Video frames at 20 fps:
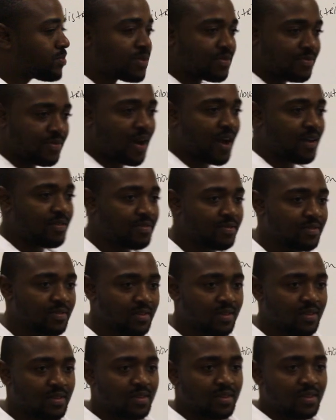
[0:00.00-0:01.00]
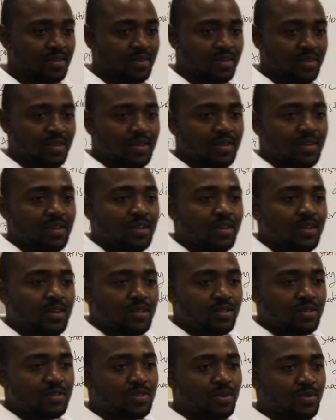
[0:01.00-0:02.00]
chapter 5?
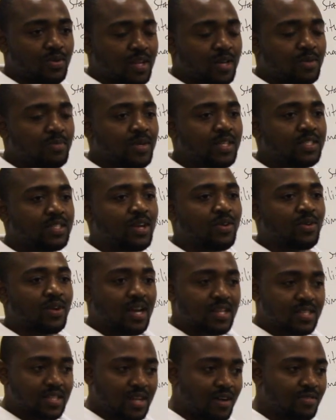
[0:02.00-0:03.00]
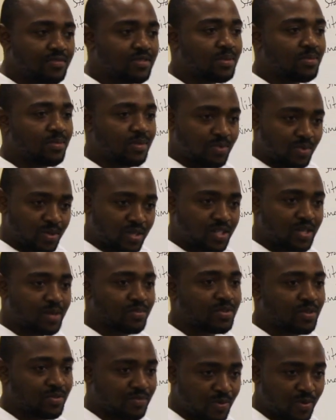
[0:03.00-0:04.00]
Yeah. So that means, are you guys comfortable with
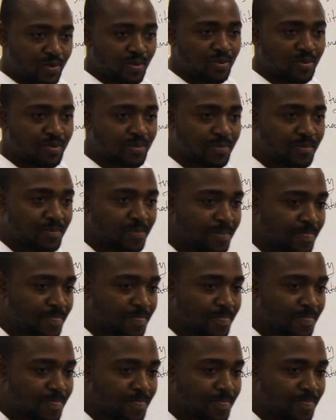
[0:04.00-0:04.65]
chapter 4?